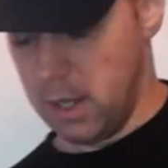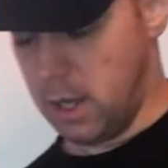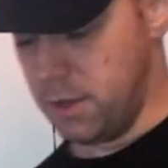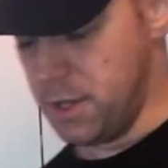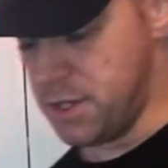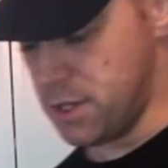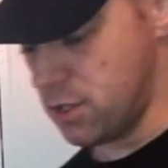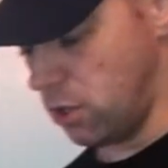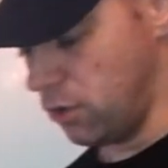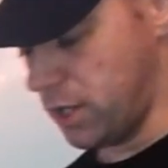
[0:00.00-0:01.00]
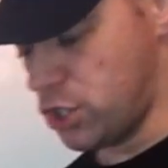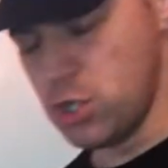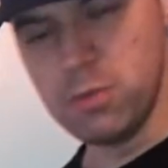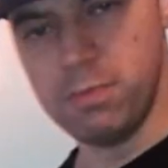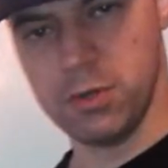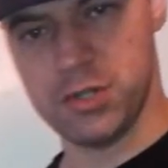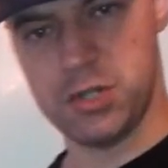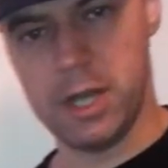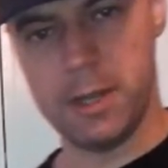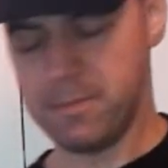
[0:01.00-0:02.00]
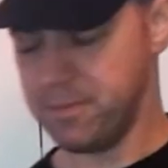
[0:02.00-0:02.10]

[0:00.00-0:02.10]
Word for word: and this is called a dew buster